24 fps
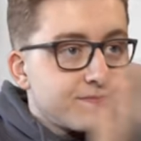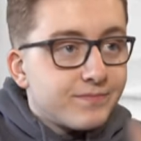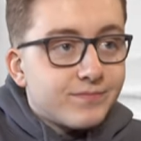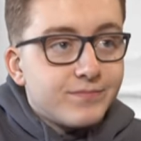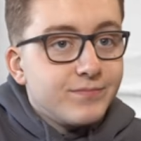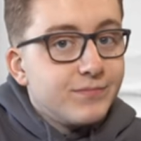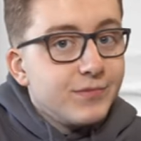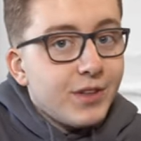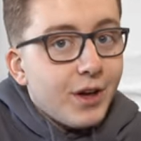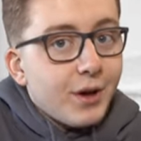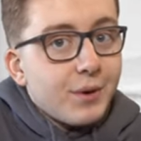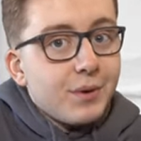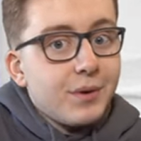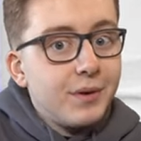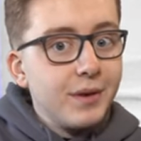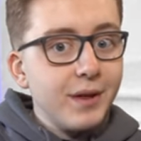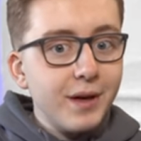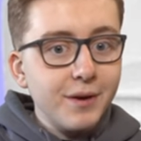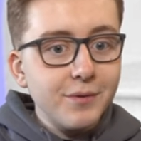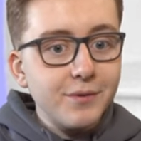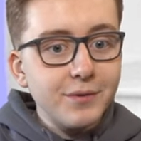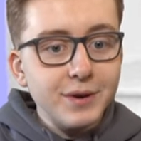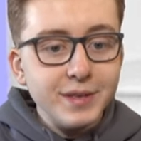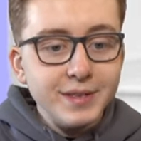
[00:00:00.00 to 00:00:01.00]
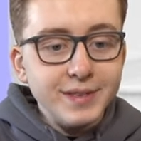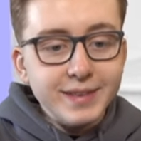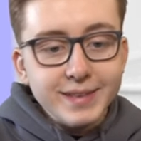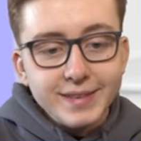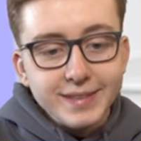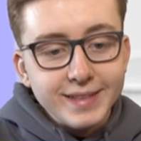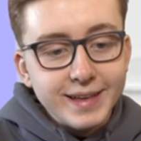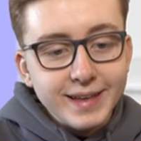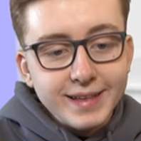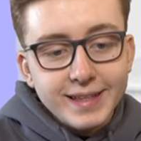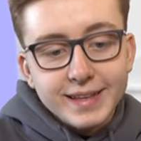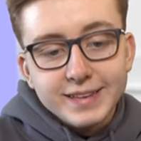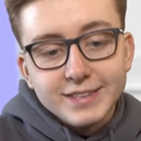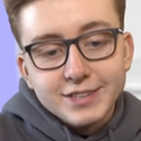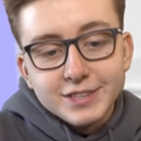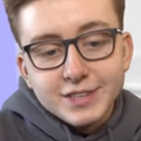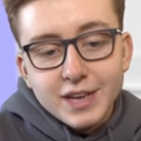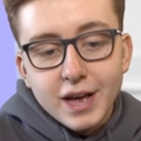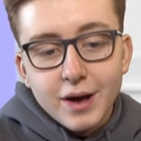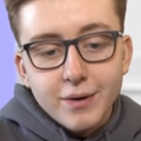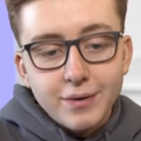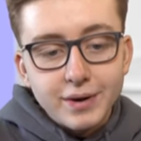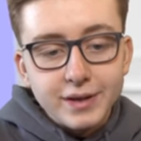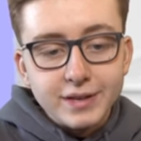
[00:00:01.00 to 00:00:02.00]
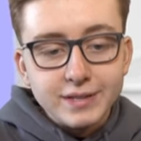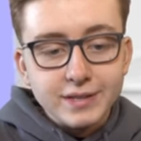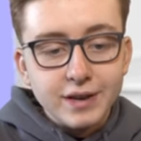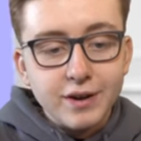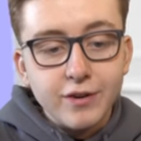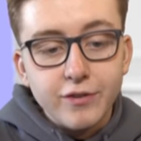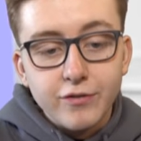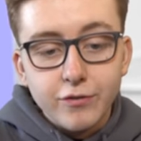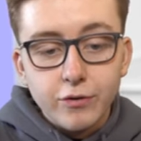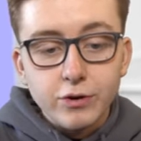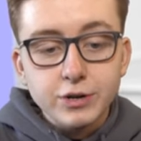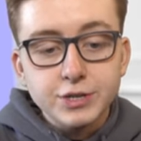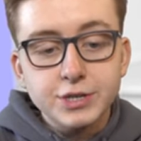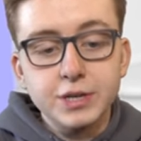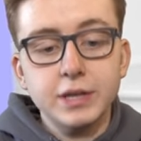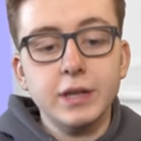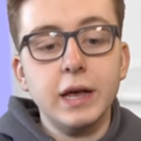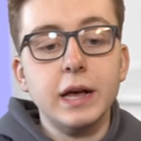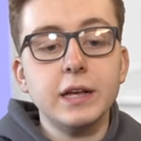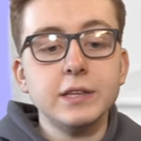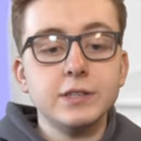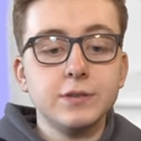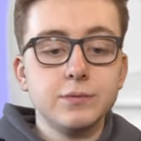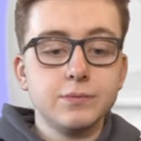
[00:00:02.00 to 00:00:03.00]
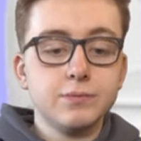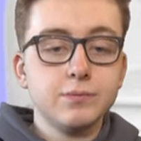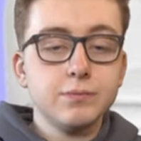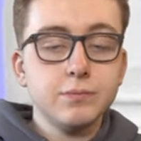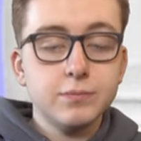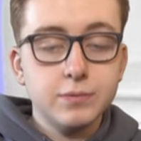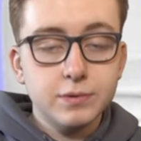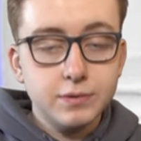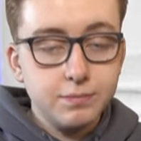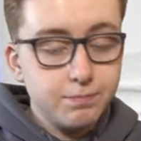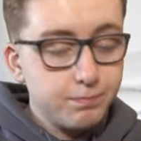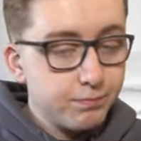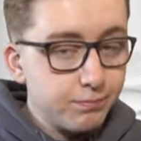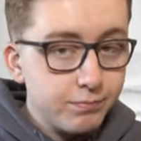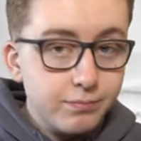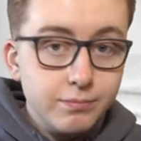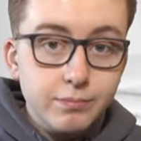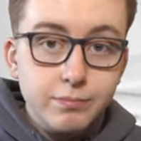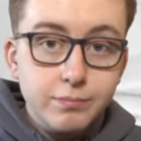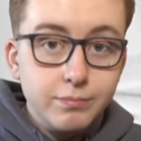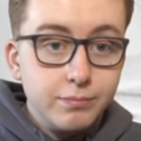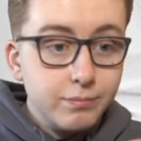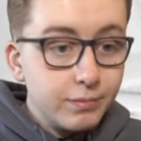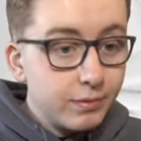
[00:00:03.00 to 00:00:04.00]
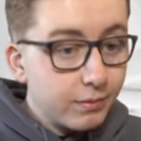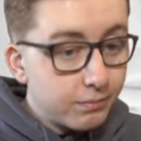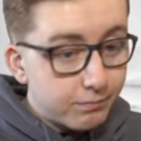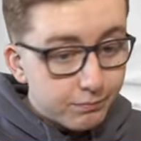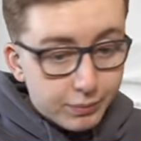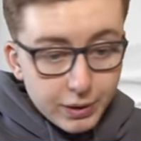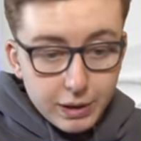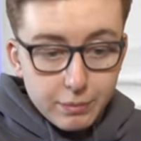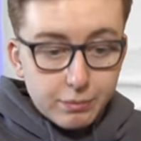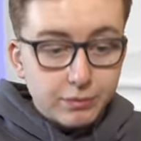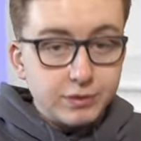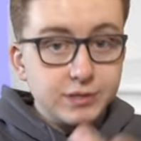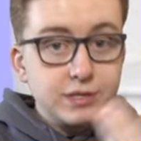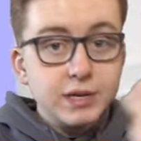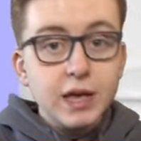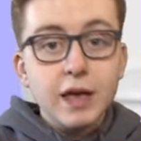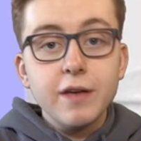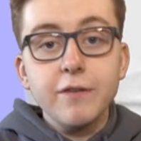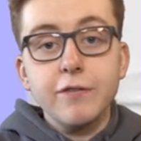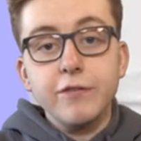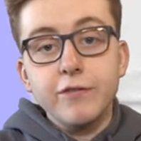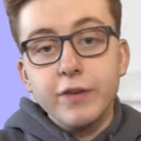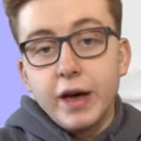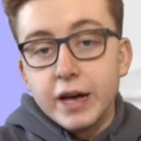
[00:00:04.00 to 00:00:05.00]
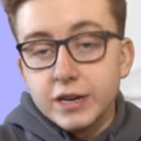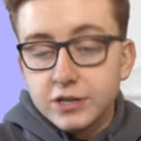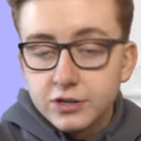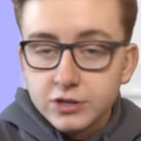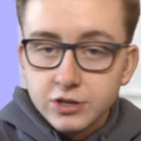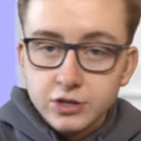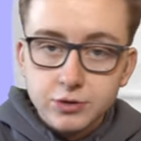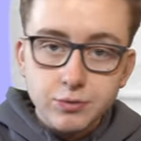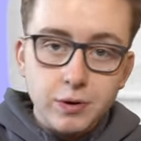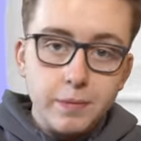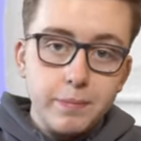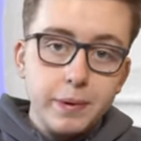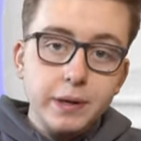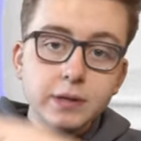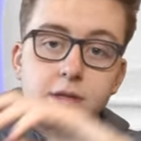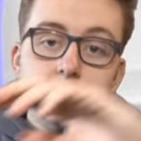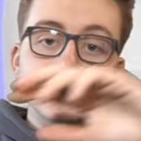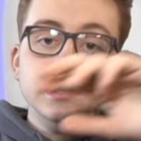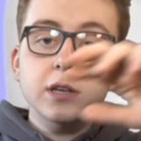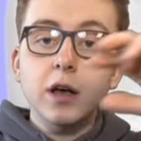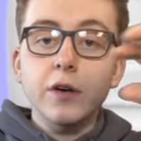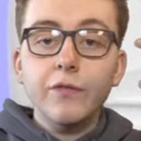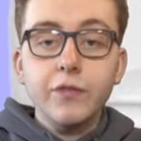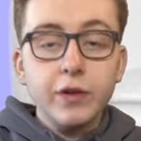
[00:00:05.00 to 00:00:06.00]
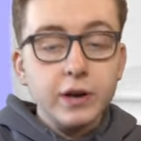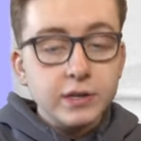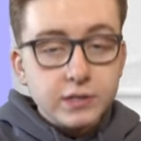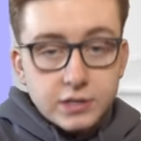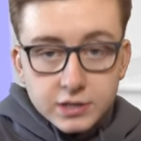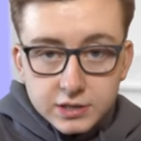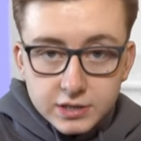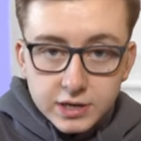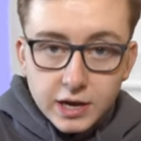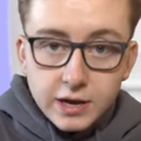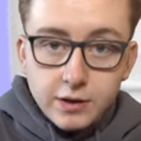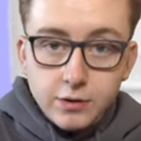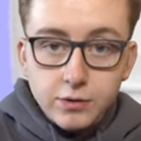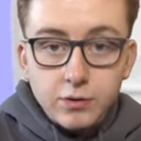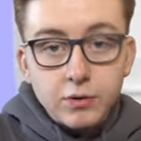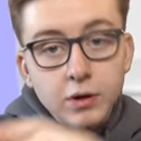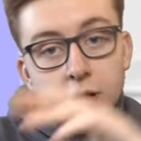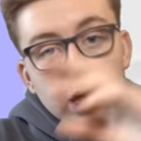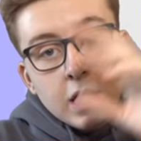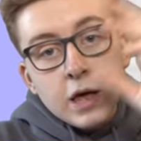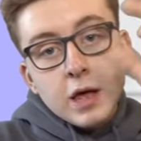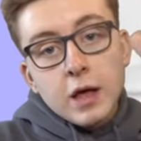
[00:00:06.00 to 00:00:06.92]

None, none really. Like, that's just how it is. And unfortunately, as people say, fashion just repeats itself and it's a cycle.